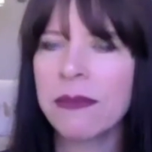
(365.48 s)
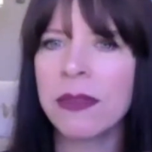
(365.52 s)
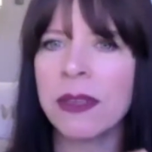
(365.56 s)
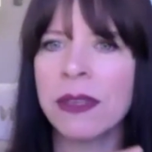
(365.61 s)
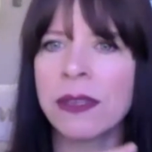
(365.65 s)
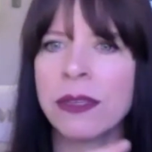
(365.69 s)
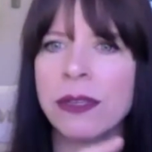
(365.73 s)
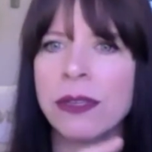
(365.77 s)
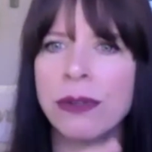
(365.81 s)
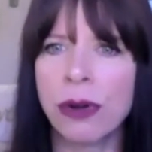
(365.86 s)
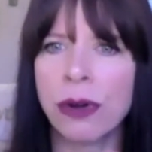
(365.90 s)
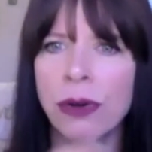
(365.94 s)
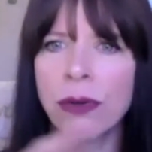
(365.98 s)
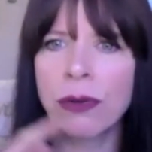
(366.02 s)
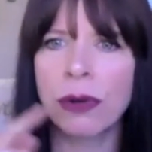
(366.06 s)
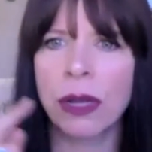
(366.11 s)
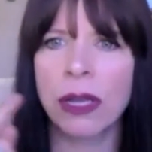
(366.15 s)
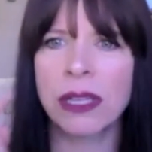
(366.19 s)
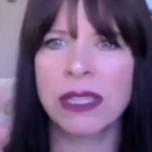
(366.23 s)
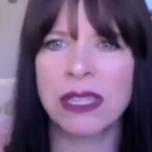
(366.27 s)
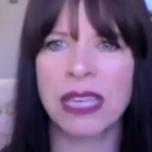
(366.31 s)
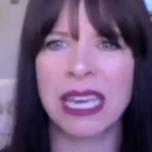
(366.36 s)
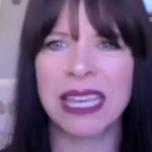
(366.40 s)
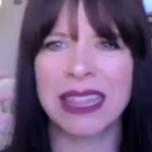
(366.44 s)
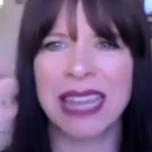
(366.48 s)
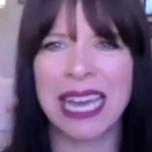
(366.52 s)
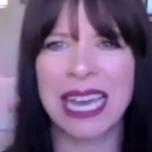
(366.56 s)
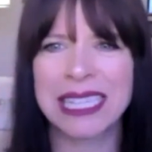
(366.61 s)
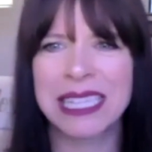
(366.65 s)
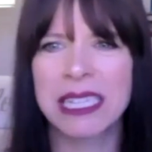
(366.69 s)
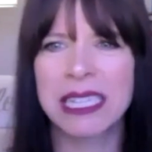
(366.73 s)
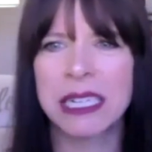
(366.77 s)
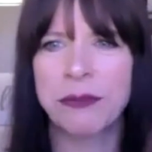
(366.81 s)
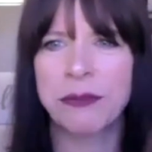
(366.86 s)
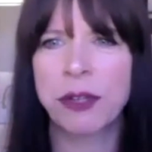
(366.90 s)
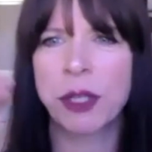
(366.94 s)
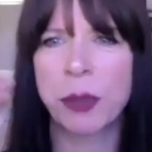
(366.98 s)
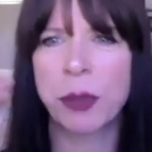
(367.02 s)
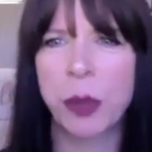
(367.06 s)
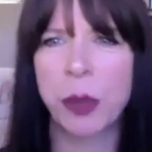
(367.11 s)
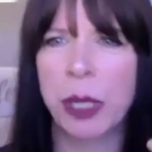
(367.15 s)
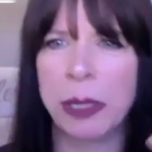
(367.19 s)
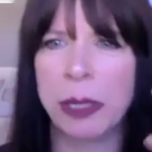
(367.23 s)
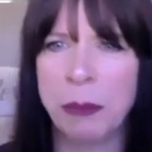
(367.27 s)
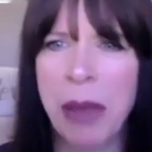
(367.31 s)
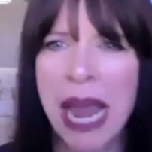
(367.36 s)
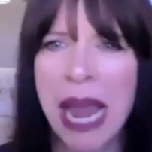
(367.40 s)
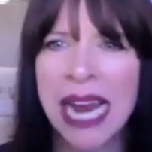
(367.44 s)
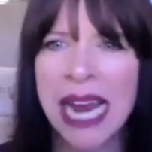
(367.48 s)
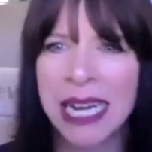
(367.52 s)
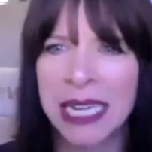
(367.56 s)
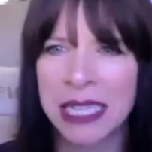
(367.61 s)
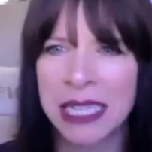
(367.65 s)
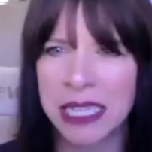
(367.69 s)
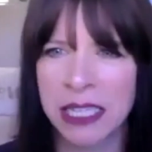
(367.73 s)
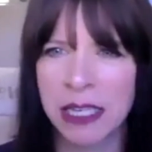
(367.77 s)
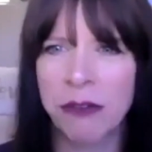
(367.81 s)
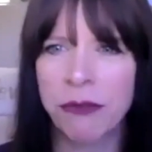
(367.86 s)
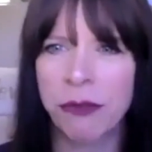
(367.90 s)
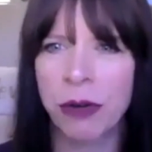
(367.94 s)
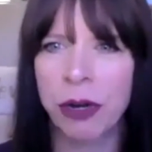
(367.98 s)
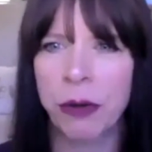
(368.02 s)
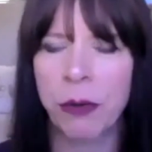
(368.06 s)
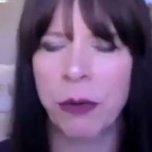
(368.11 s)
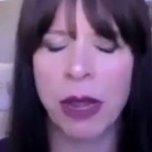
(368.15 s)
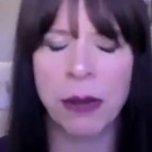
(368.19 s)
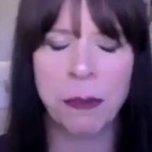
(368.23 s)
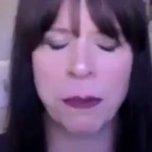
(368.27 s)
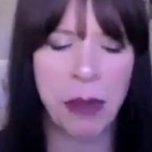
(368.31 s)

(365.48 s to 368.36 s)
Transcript: You don't, it's like, that's the difference between pain and suffering, right?